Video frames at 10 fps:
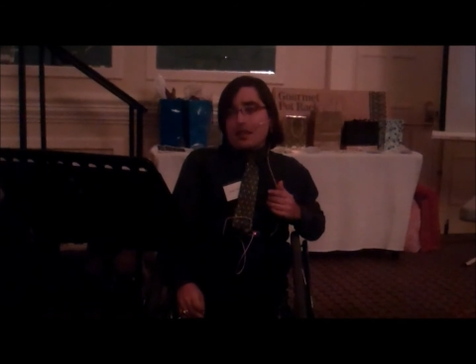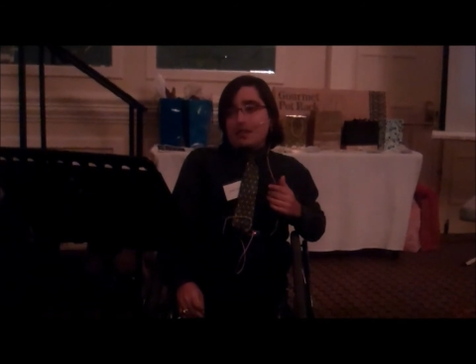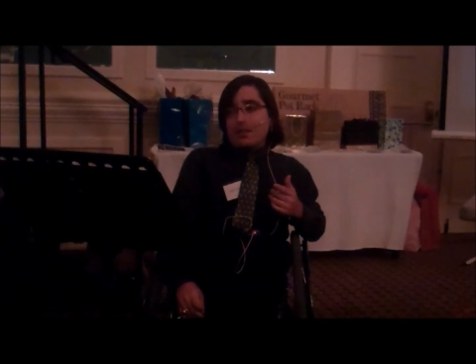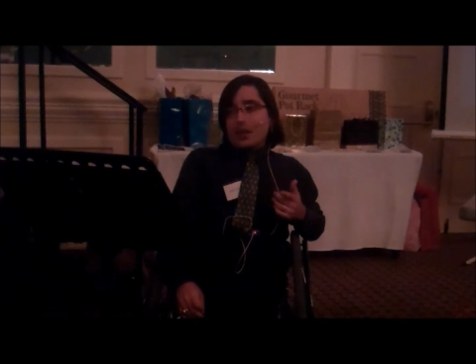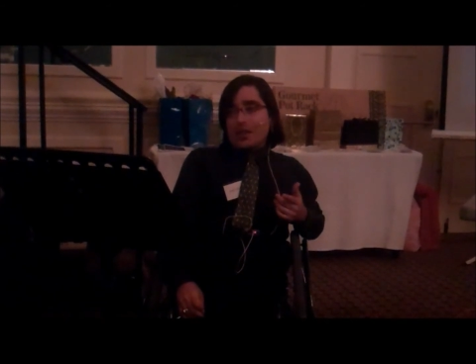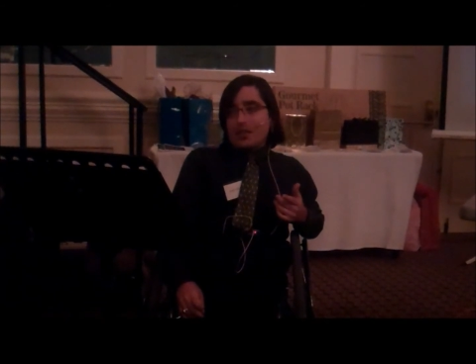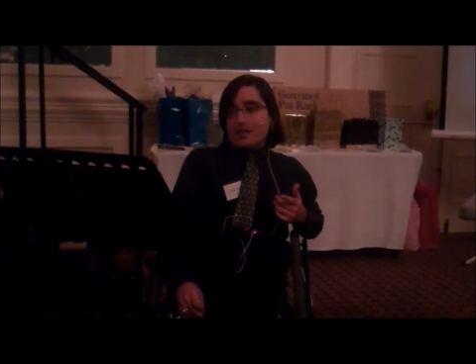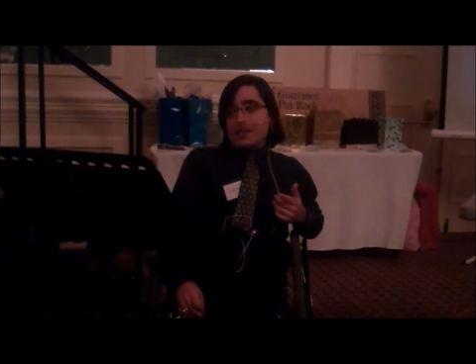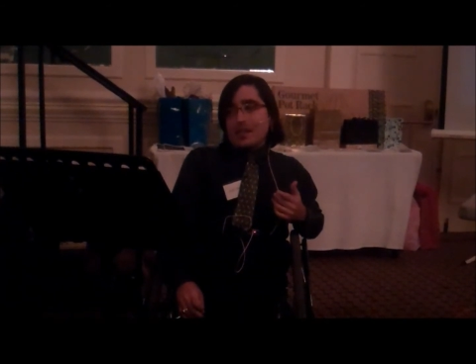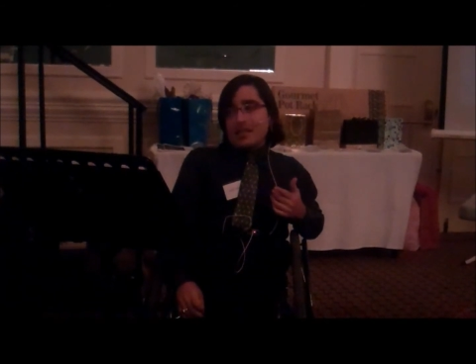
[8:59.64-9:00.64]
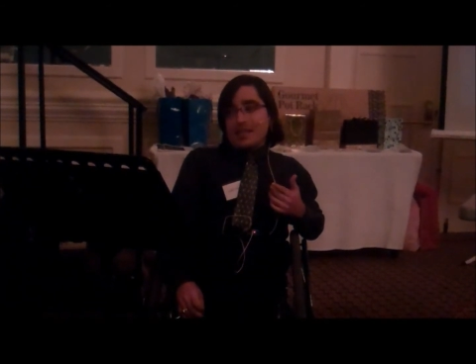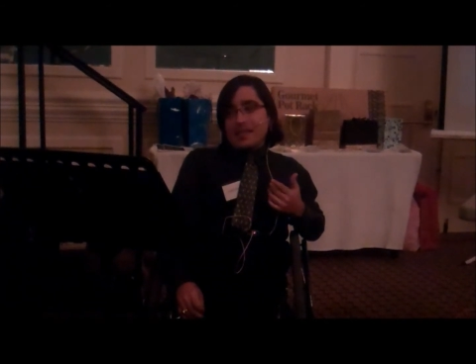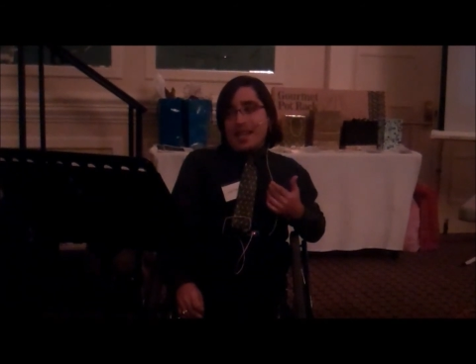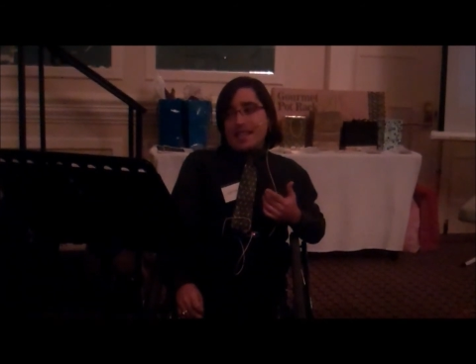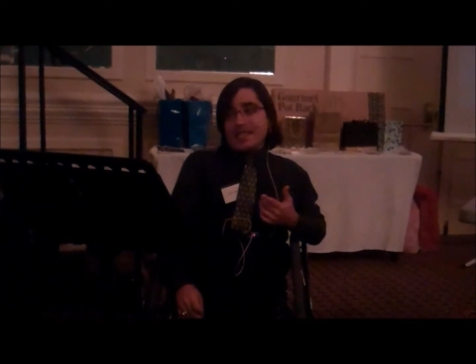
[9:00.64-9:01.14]
For others, it is
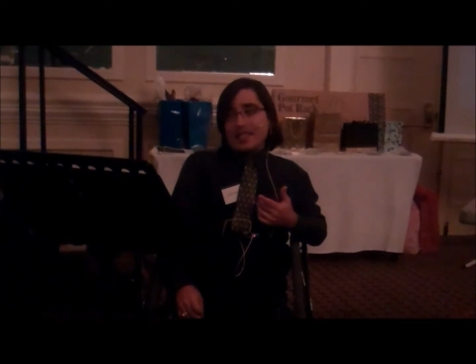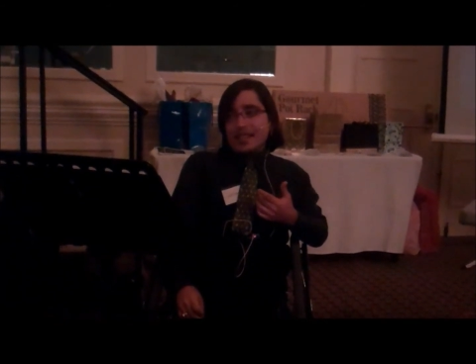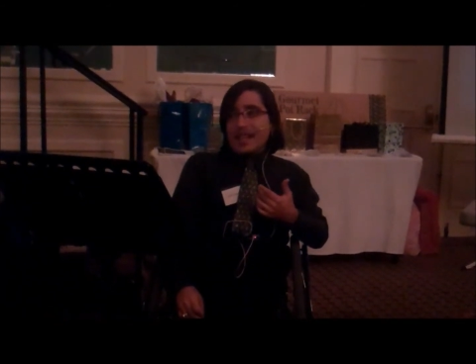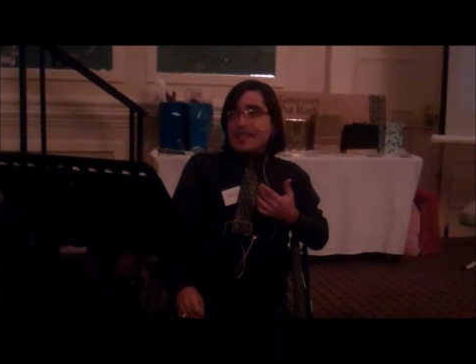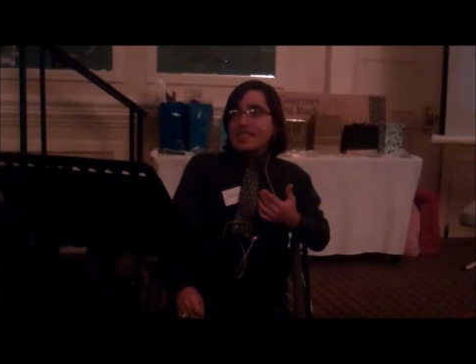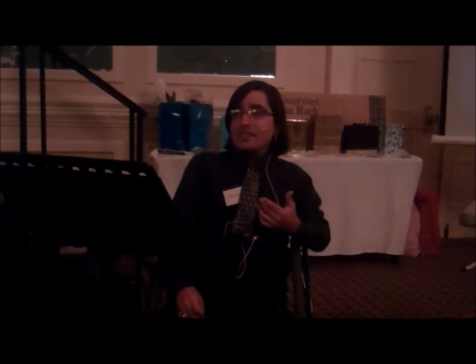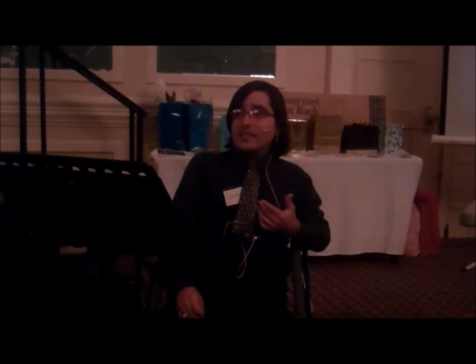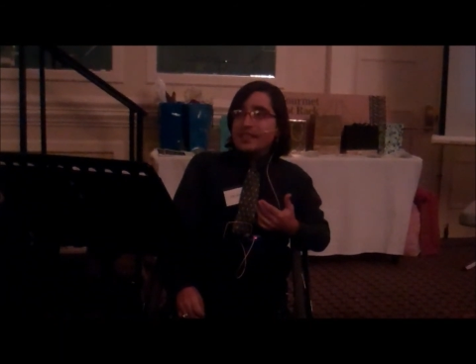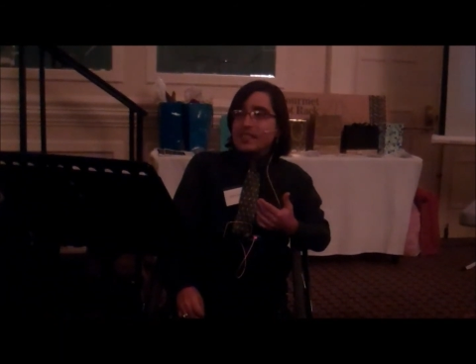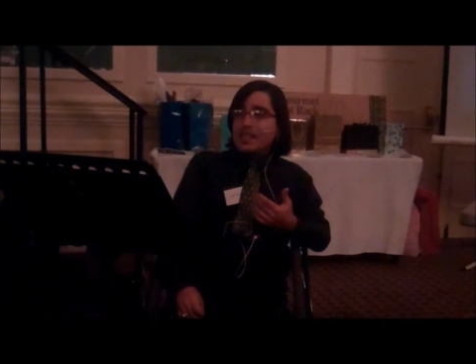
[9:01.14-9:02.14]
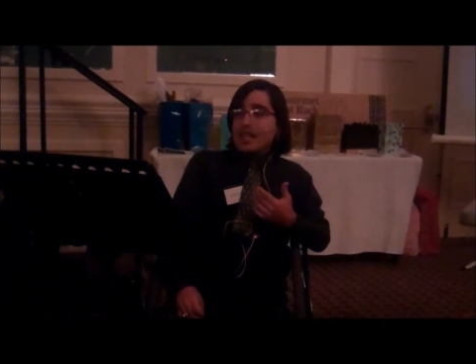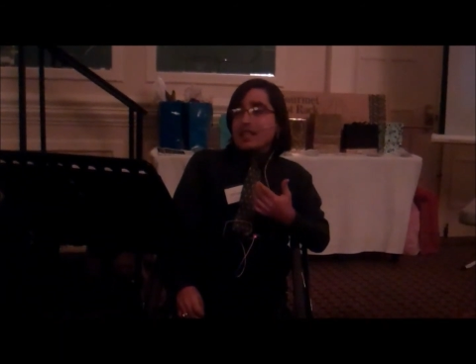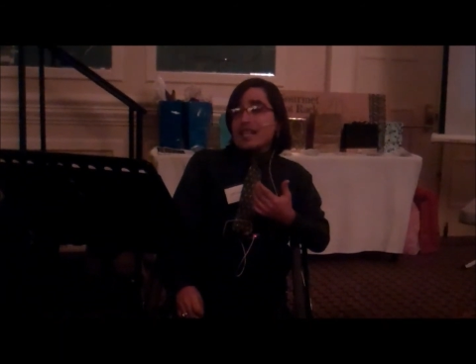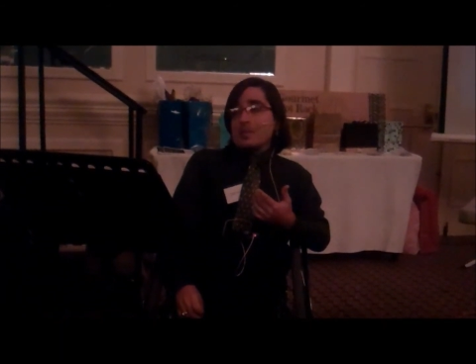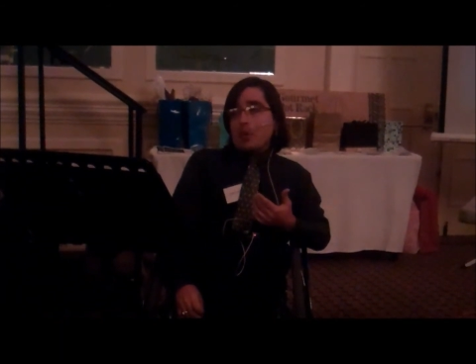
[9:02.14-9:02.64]
engaging in an activity
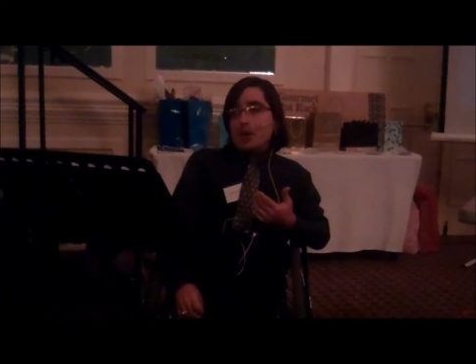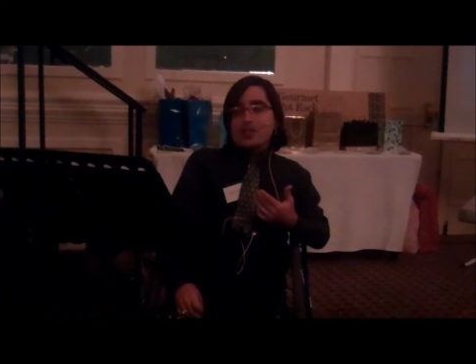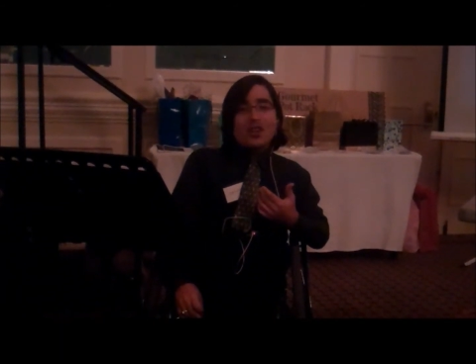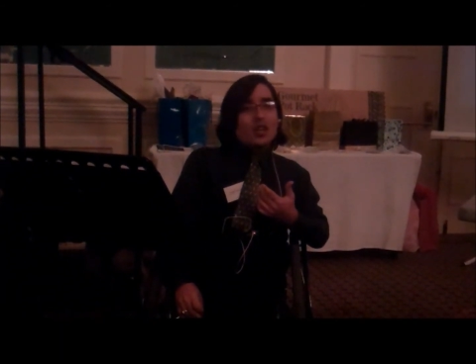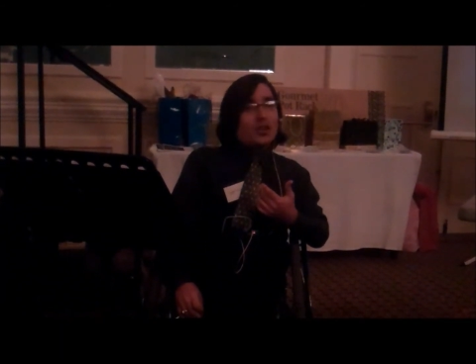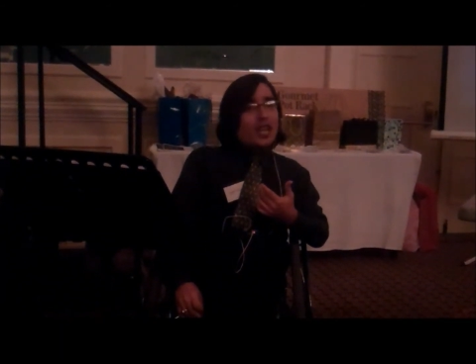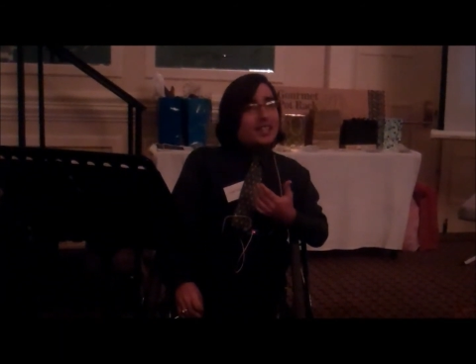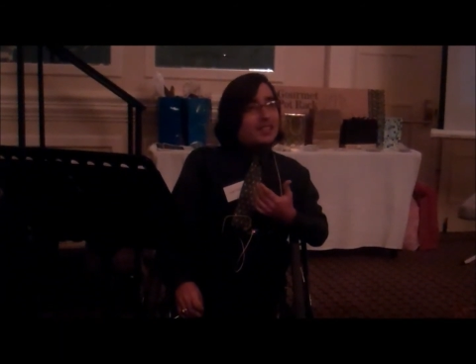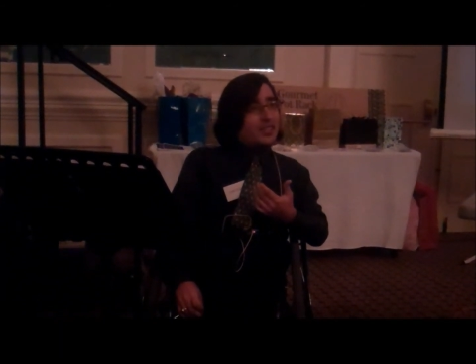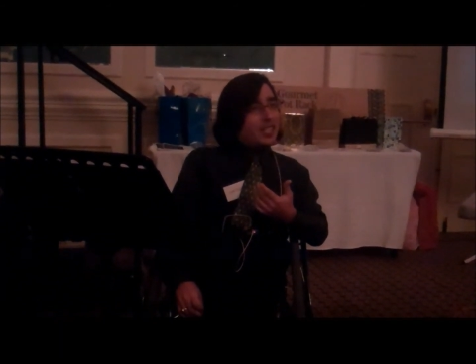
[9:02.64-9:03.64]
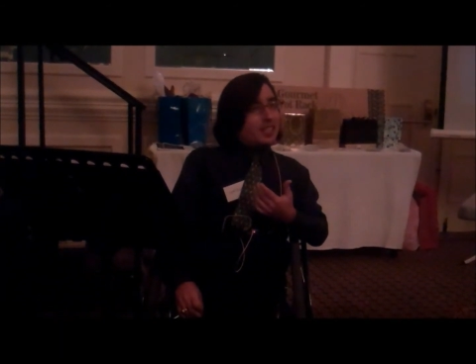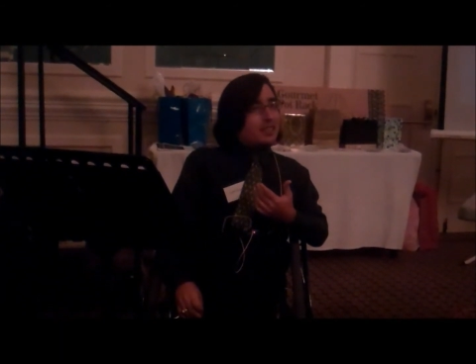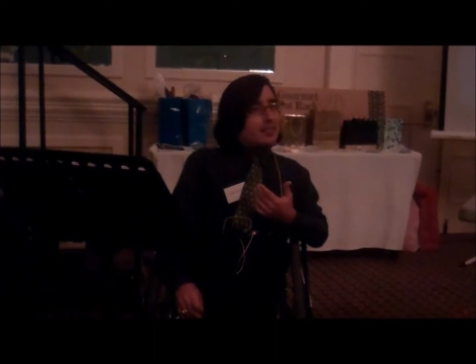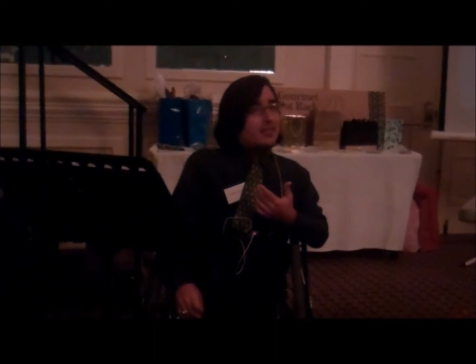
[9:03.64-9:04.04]
that sparks our creativity,